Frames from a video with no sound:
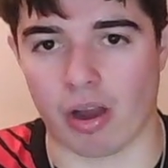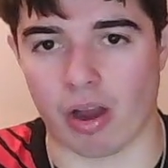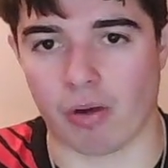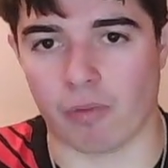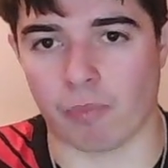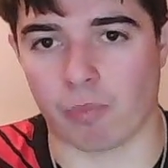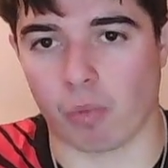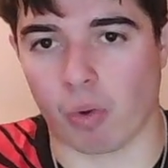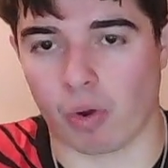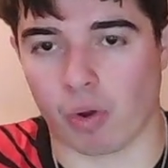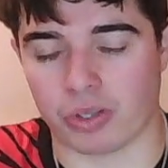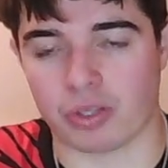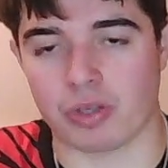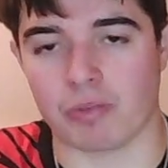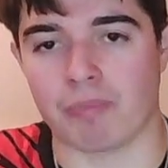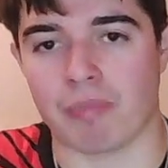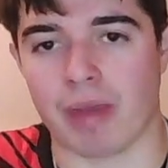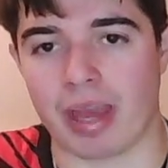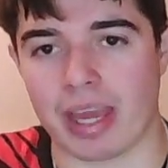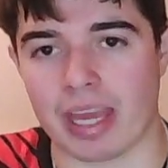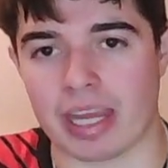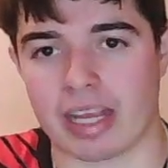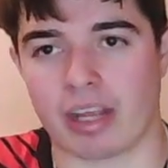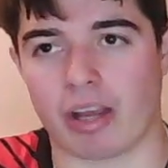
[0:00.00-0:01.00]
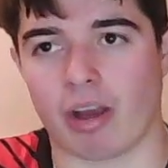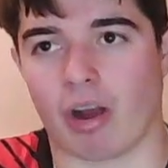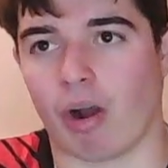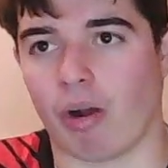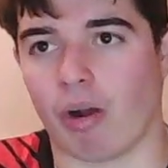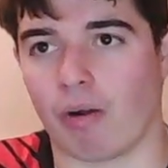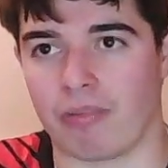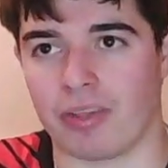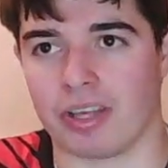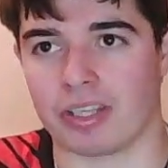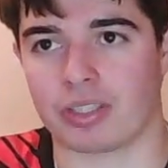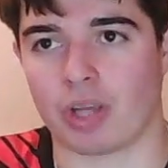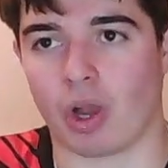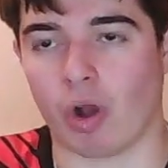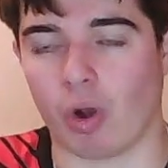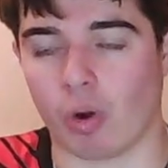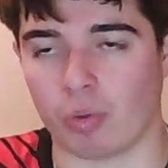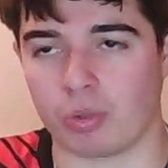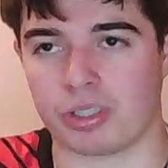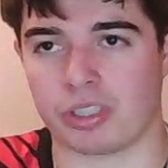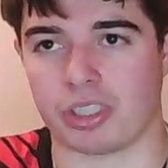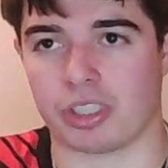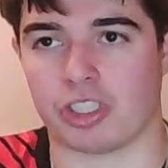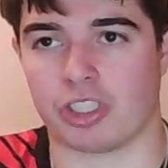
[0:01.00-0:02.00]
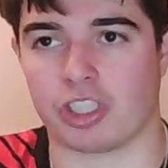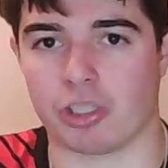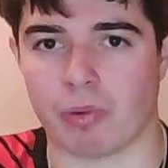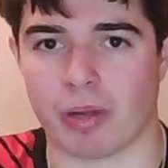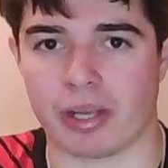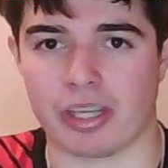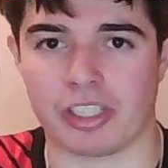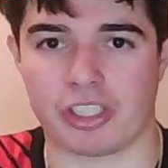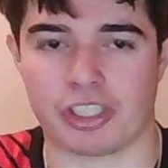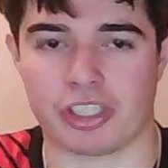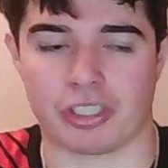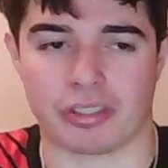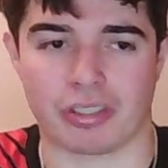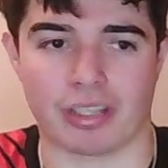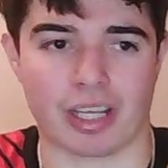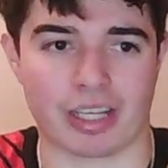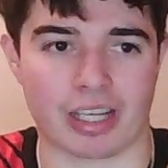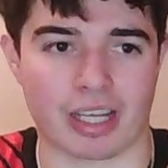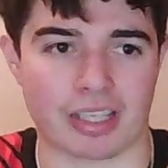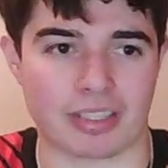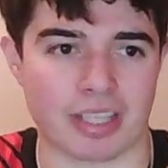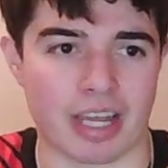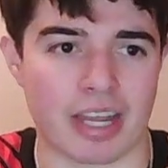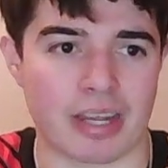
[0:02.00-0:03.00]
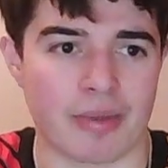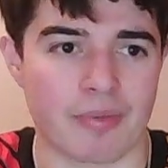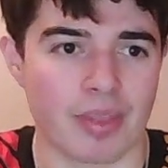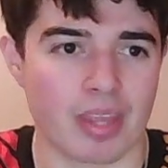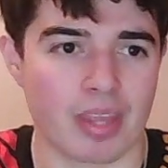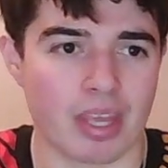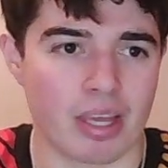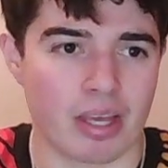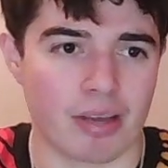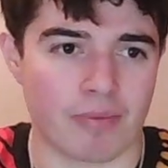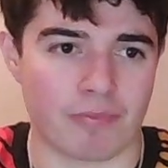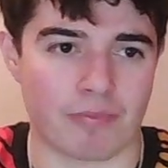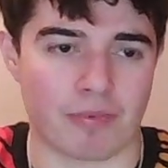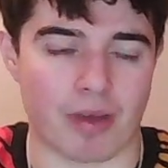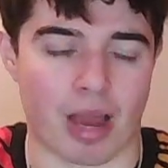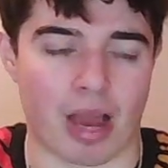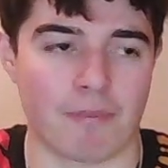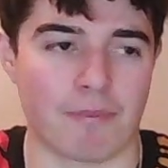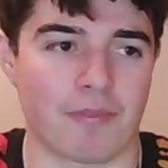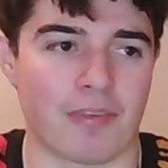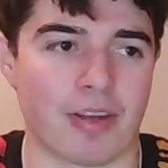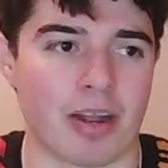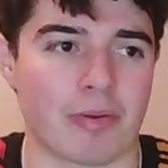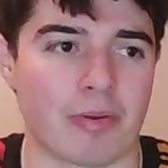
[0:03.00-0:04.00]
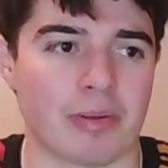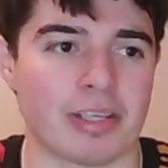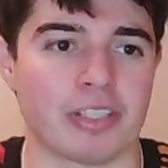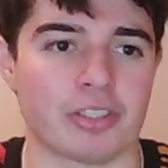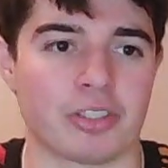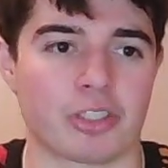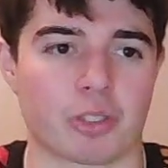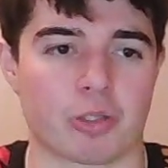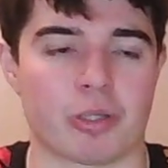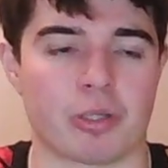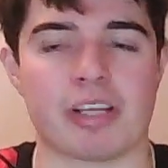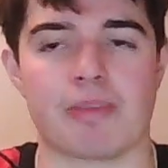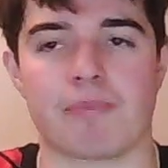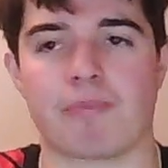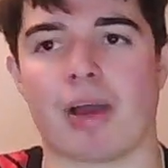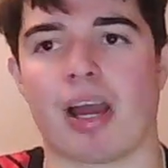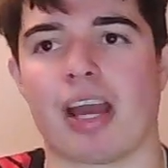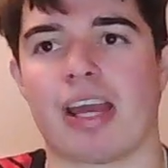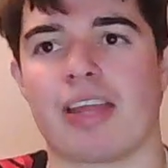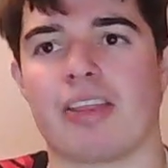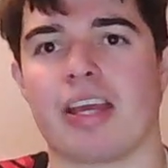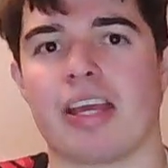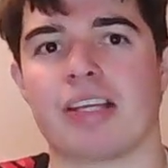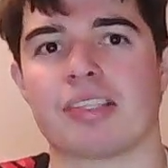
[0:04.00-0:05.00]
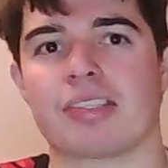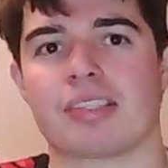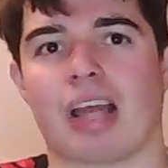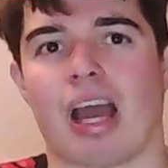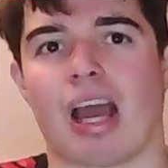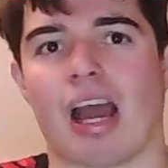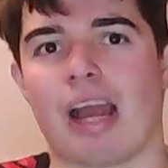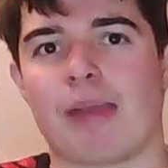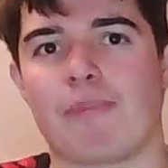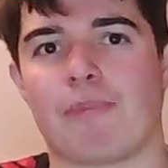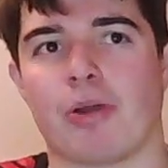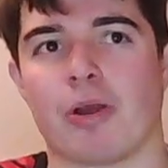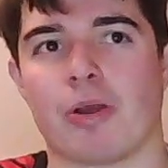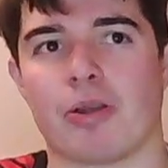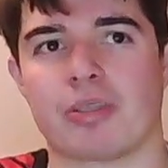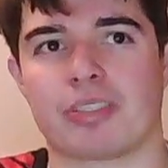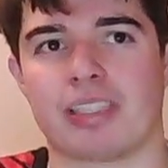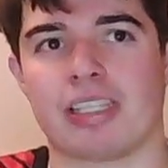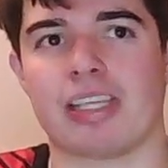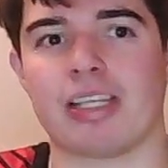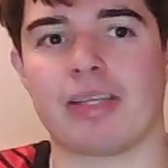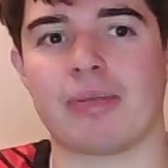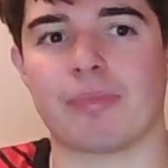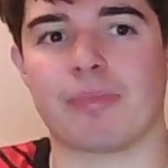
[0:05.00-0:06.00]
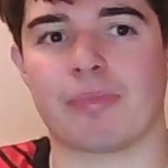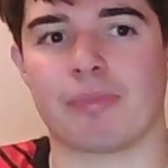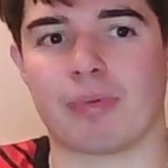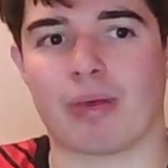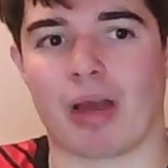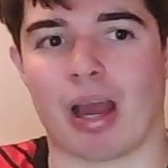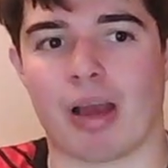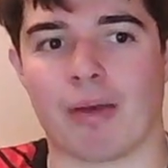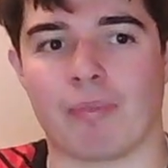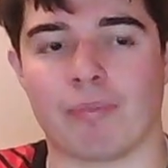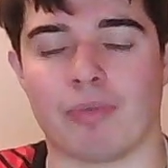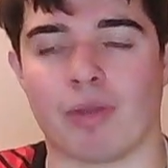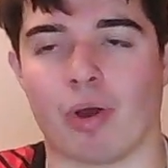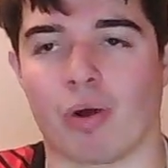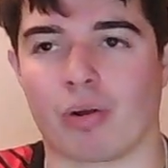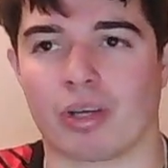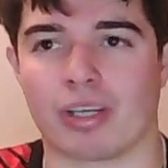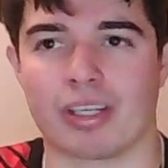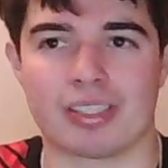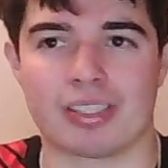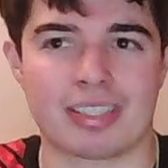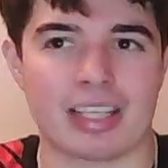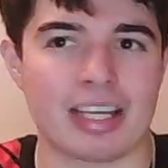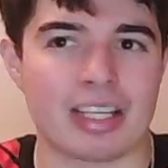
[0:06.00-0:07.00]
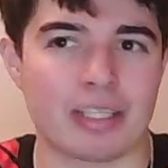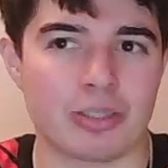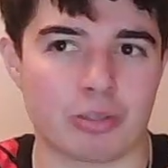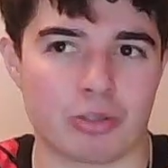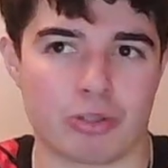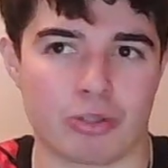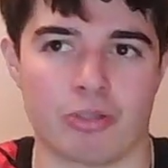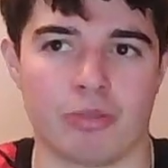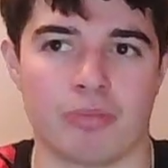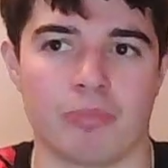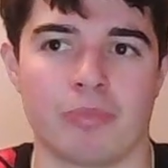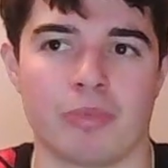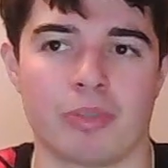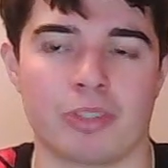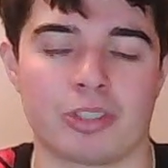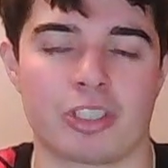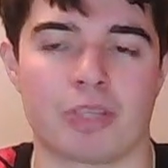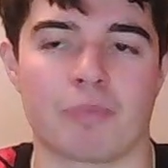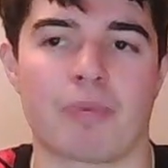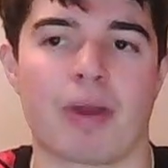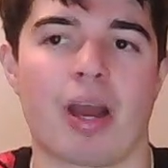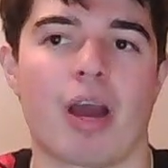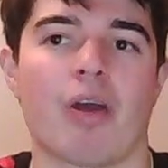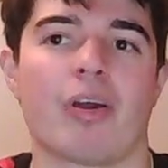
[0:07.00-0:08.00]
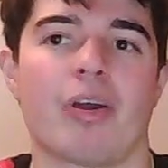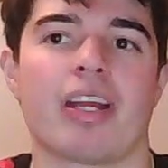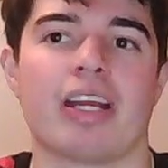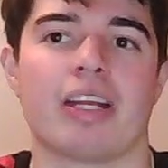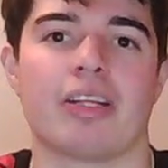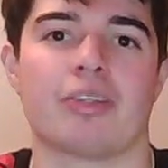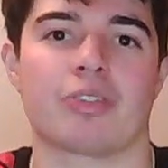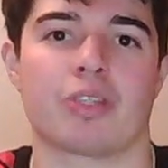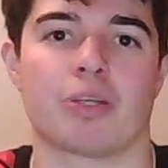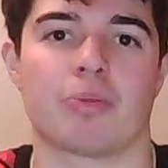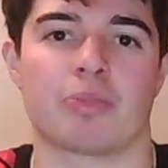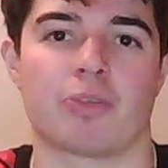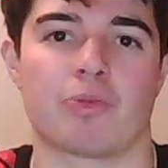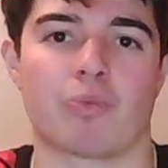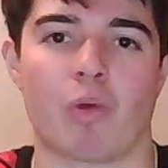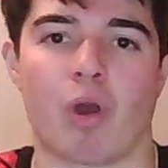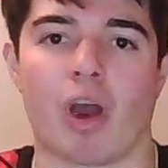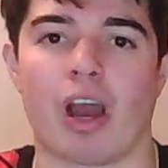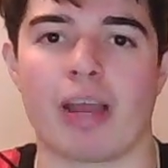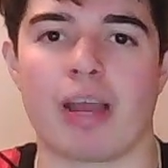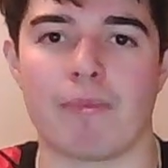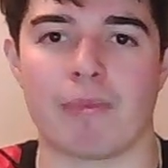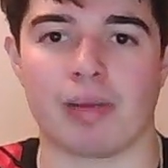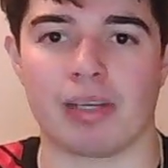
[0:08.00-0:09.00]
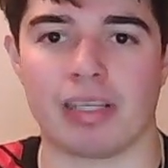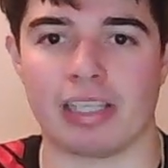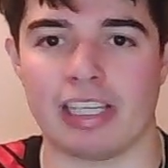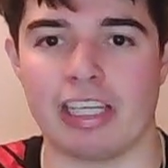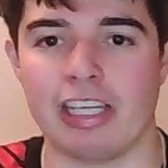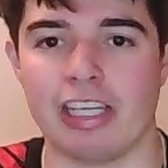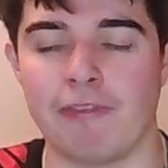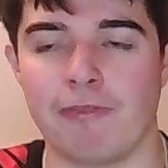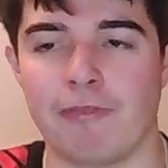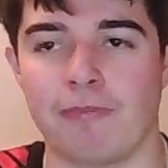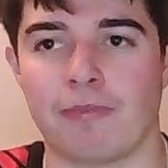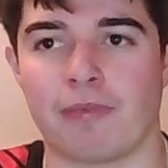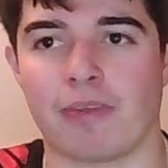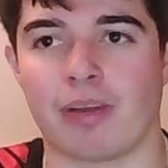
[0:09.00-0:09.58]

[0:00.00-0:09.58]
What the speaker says: what you make of this whole situation. Like I say, I'm very intrigued by this. I personally, I'm not going to say too much about it in terms of what I believe.